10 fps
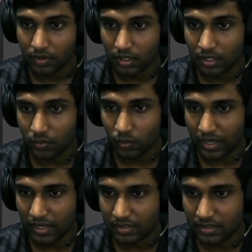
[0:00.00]
in the
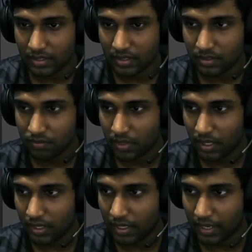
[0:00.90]
y-axis,
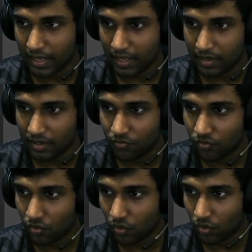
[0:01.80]
but I added
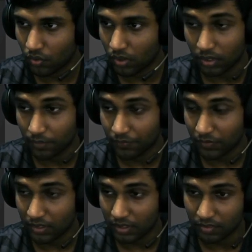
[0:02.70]

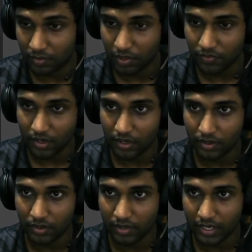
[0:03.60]
an array modifier,
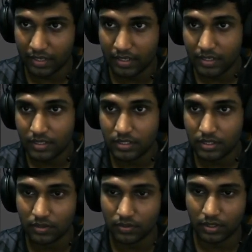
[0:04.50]
right?
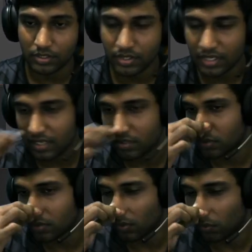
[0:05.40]
So I'll show you guys
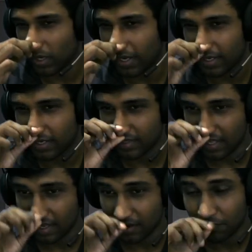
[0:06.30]
why I did
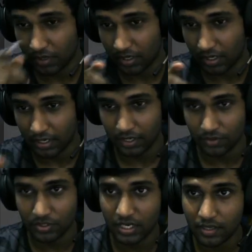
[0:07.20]
that when I get a
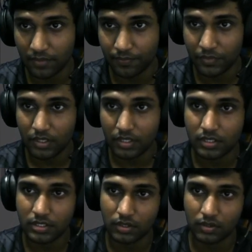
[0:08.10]
shading.
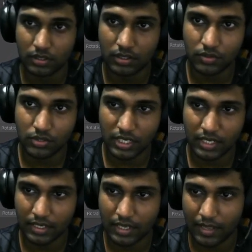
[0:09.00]
So let's to the
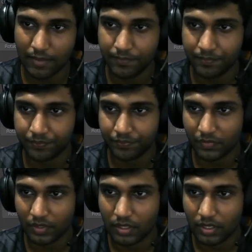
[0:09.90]
shading tab.
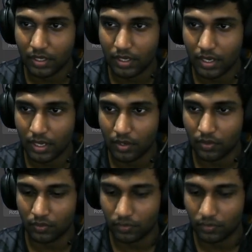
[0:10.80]
Now